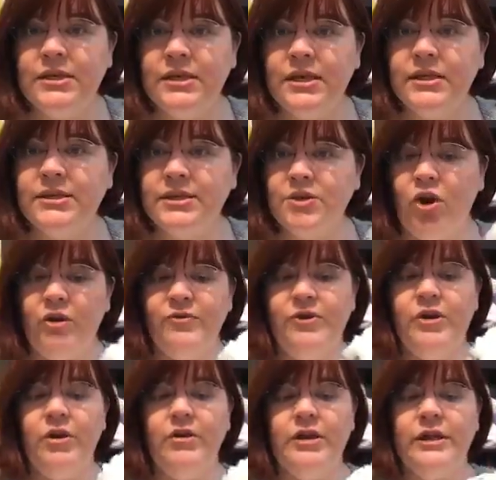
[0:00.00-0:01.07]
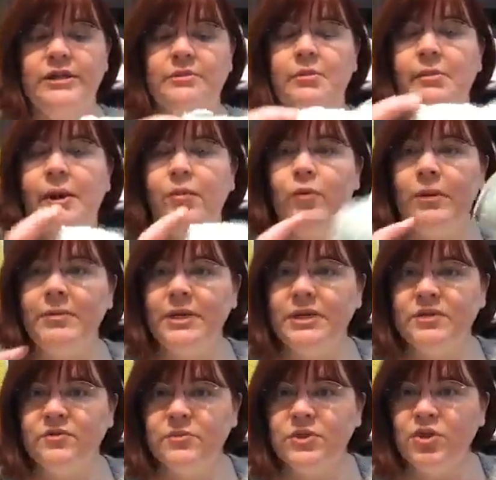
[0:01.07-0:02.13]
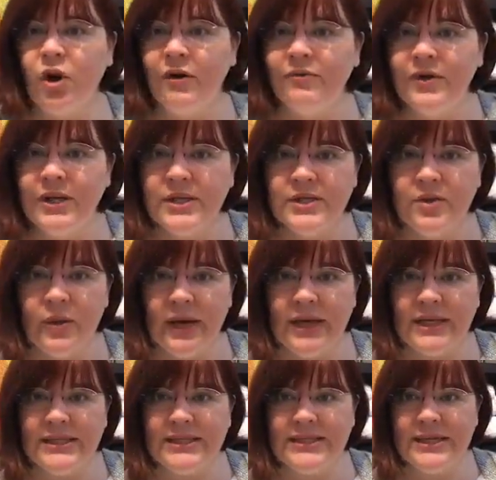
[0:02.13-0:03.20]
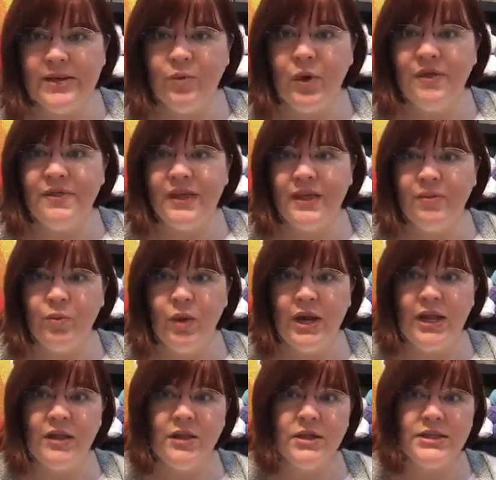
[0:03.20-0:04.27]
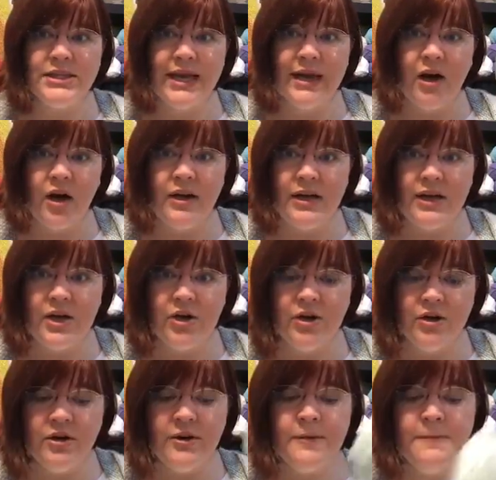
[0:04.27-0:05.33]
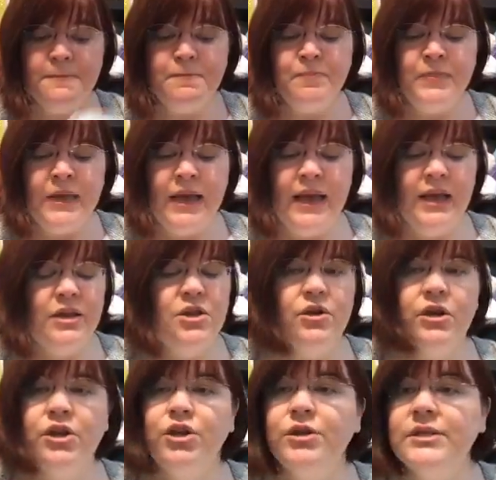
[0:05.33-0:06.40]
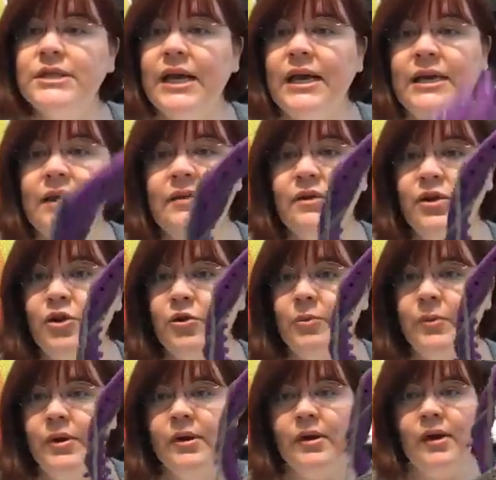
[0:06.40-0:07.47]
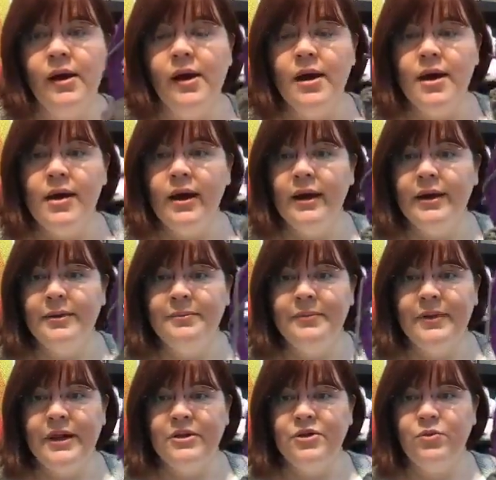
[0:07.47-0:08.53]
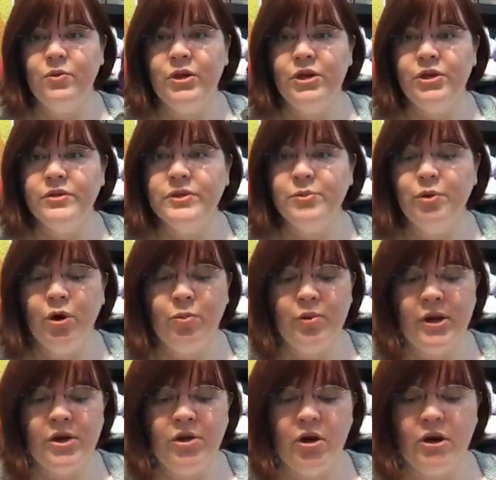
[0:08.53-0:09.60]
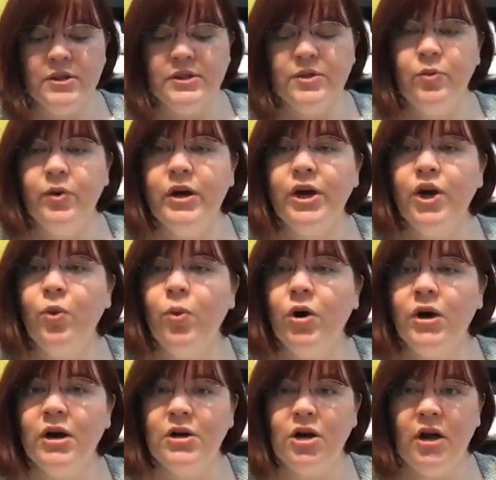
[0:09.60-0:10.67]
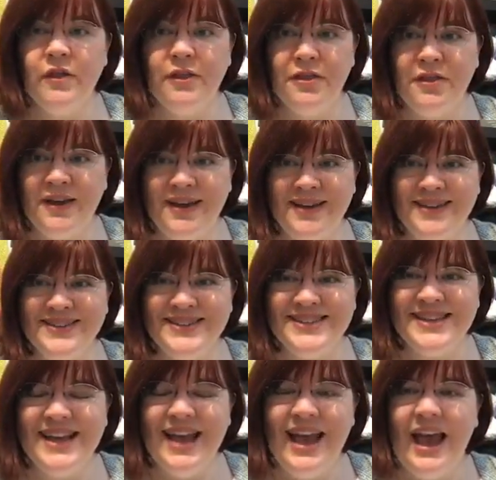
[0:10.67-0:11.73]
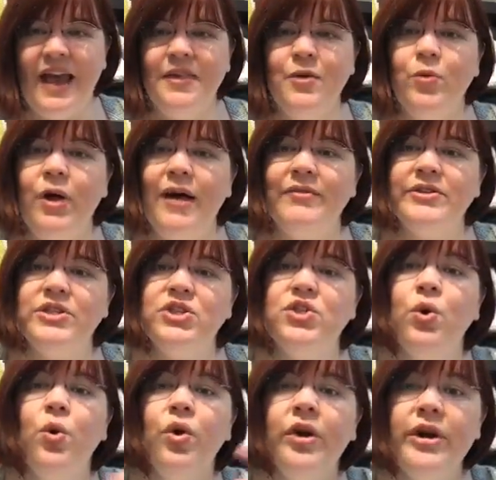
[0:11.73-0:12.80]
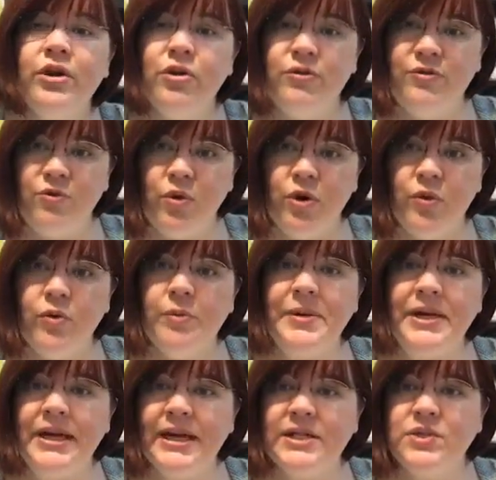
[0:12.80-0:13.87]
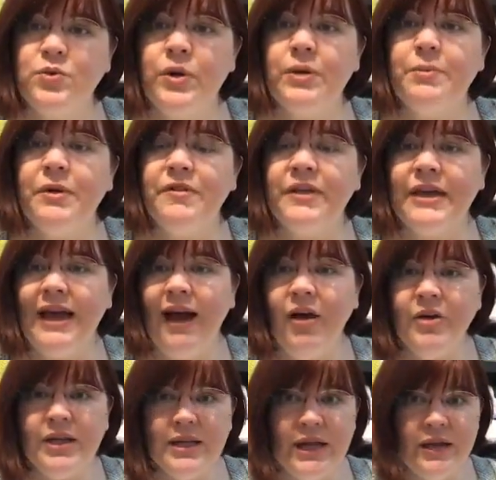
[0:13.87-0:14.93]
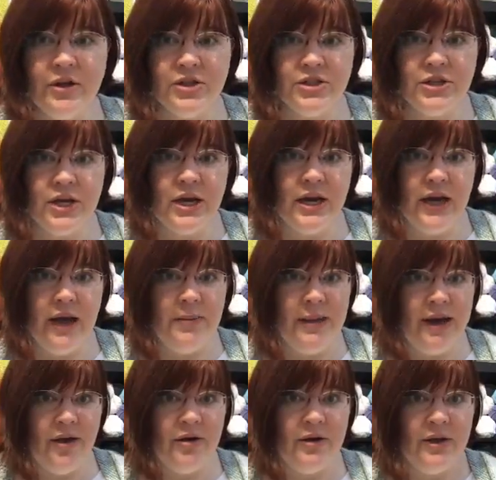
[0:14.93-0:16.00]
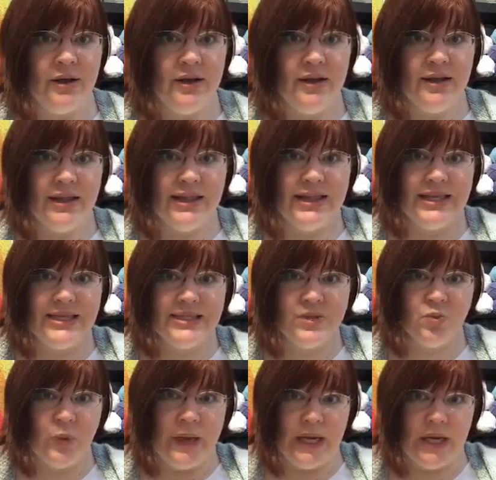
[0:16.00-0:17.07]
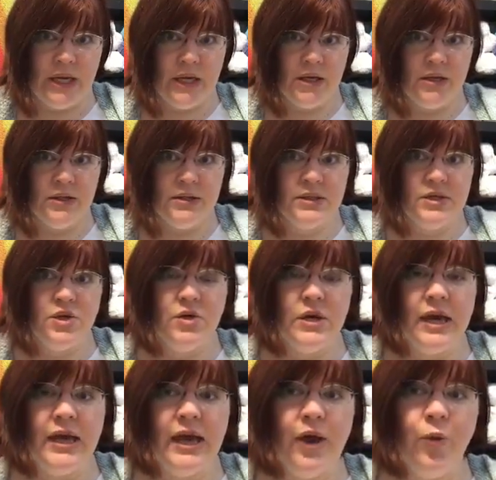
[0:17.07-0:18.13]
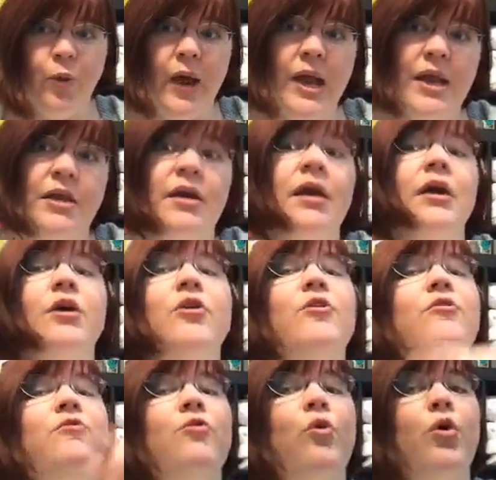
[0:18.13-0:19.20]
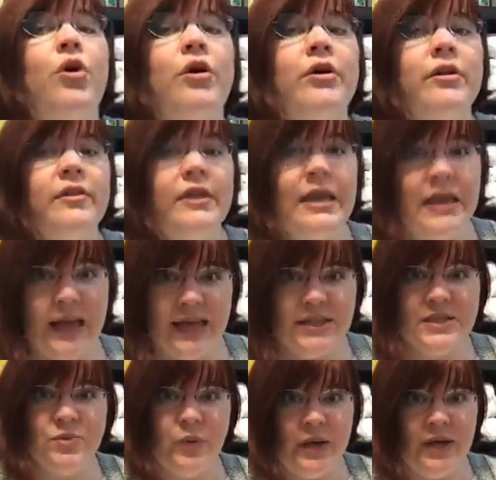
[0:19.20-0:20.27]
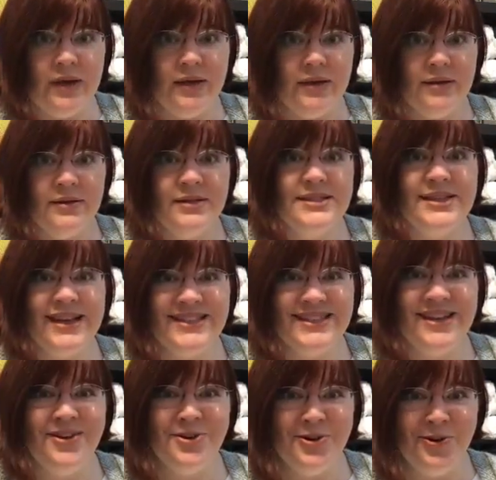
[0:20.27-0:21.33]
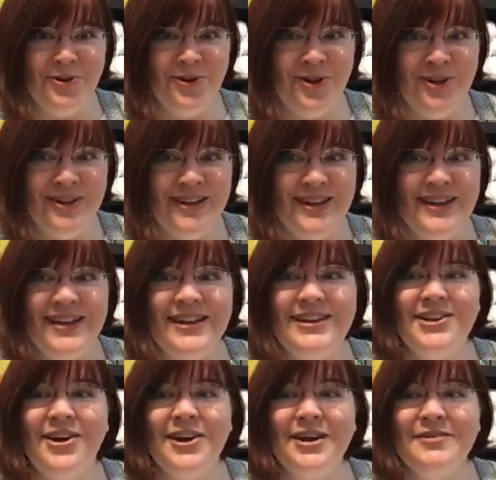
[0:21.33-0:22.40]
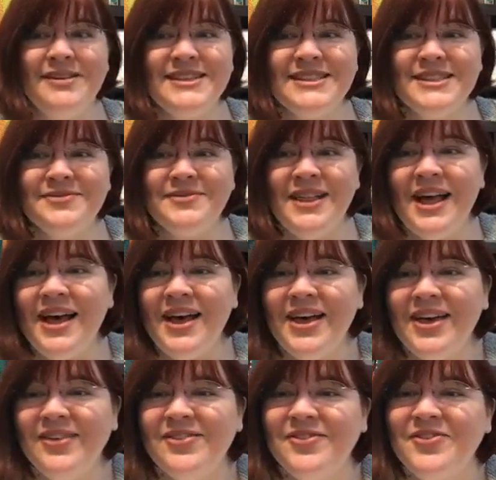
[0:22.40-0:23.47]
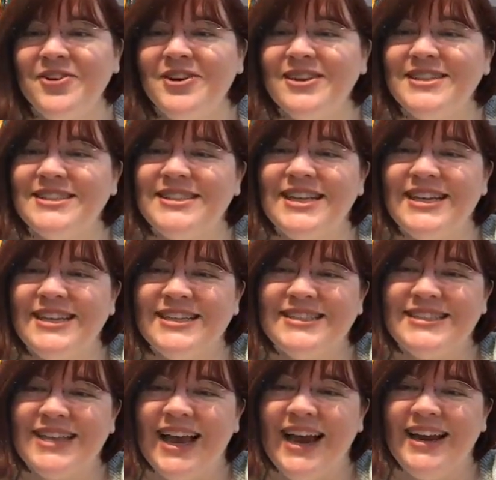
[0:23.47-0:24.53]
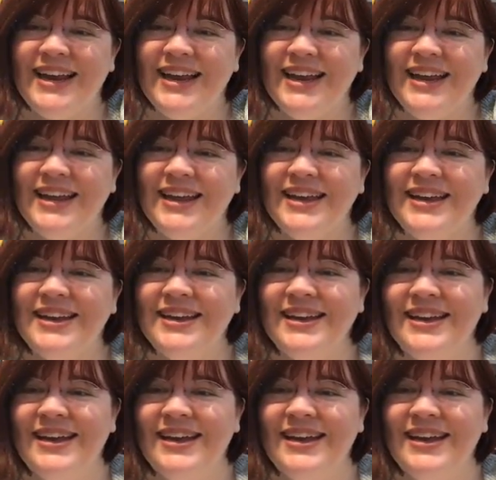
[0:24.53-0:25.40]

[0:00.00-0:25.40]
the Scarfie yarn, like some of my remnants from Scarfie, so I can see what the, what it looks like on here. And you can use any loom um, and you want to use appropriate yarn. So we're going to work on all the things and then we'll have a tutorial for it will be next week, but the calculators are going to come out this week so you can get ready for the next week. Does that sound cool? Y'all give me some love if you're excited.